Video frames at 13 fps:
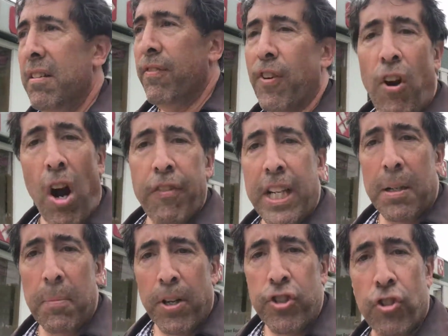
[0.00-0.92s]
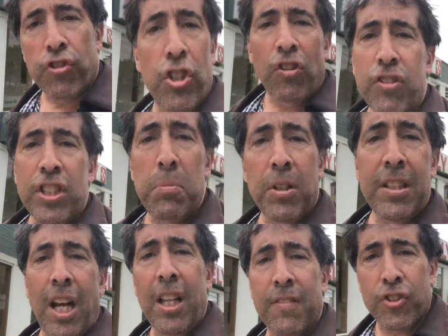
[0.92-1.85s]
Ferrari commercials. You don't see them on
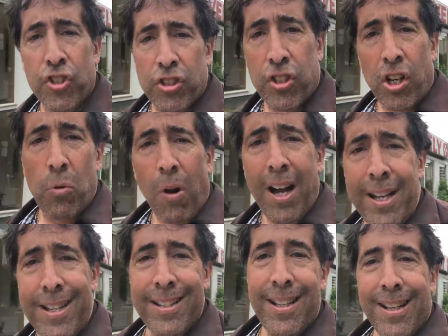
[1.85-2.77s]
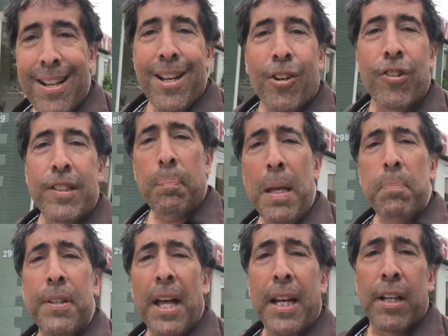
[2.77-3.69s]
television. You know why? Because the
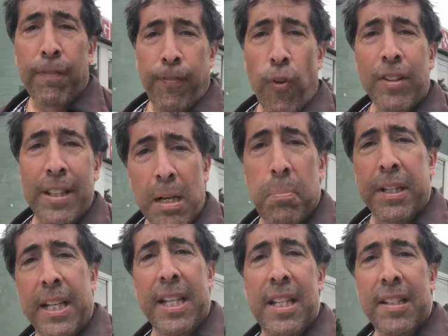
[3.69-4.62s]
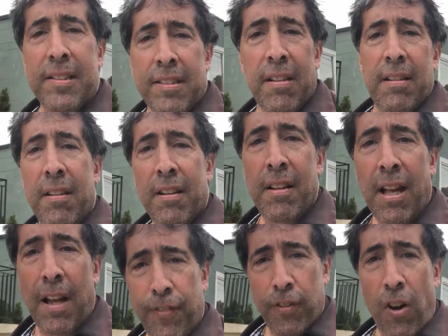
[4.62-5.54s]
people that can afford Lamborghinis
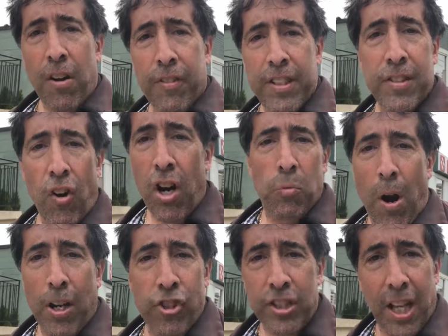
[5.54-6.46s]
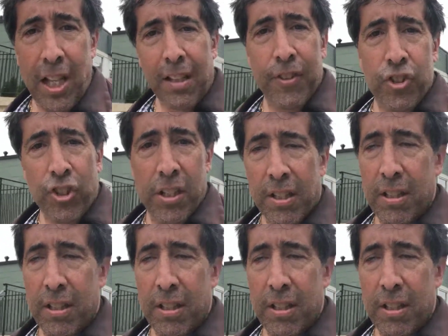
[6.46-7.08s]
and Ferraris aren't watching television.